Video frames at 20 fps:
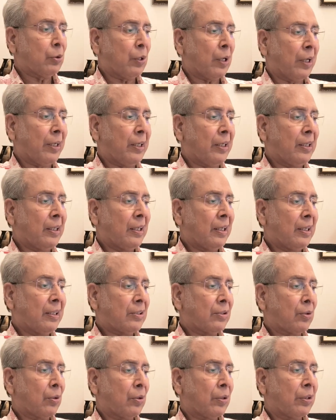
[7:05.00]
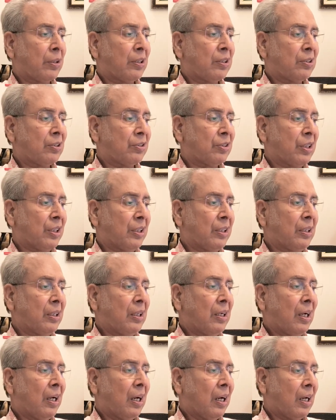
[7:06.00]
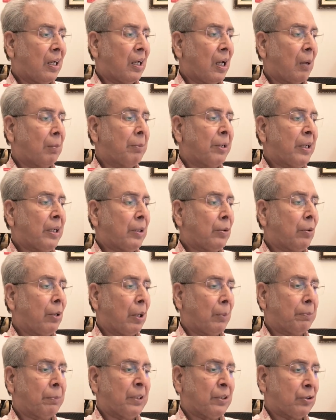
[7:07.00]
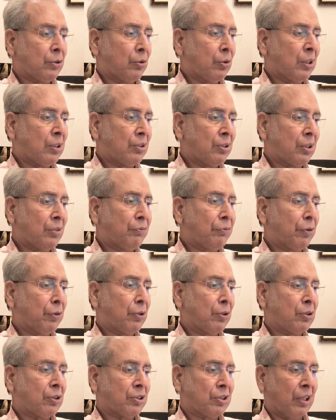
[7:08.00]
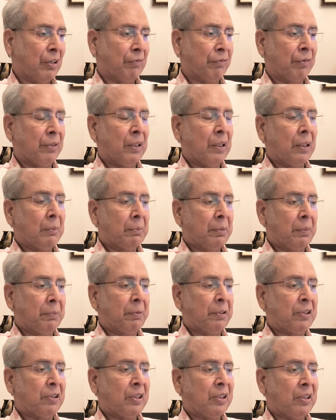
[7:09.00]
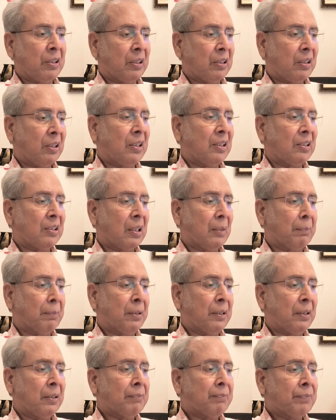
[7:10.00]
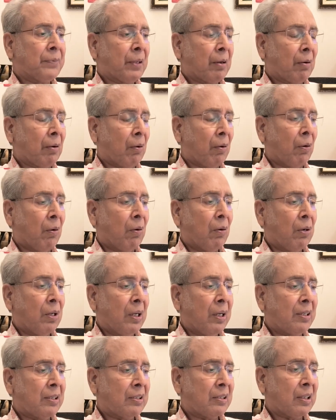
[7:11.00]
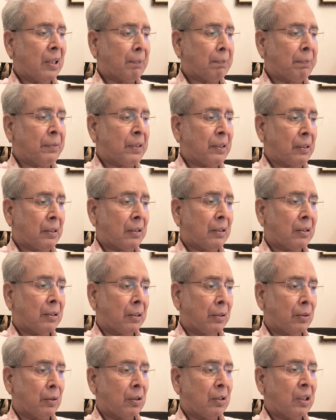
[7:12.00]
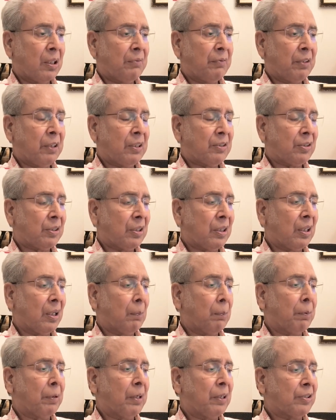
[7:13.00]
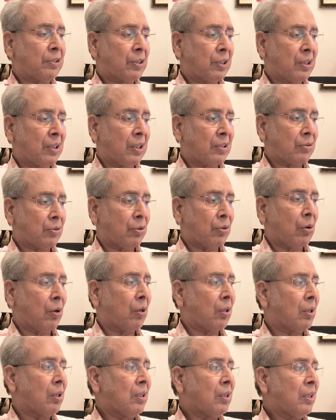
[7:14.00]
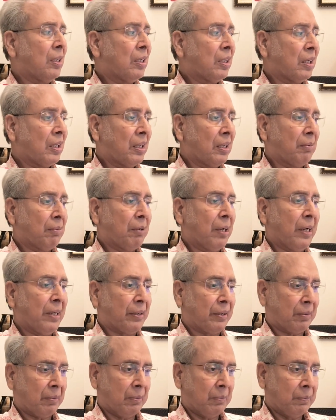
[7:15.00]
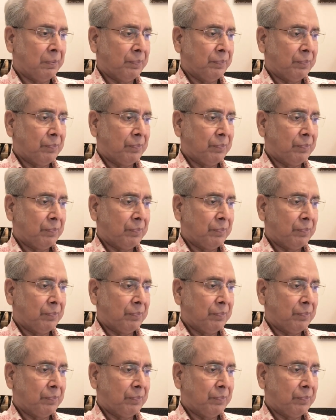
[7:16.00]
July has already seen alarming developments. You can see for yourself. People say nothing has happened. All has happened. Not even a single prediction has gone haywire.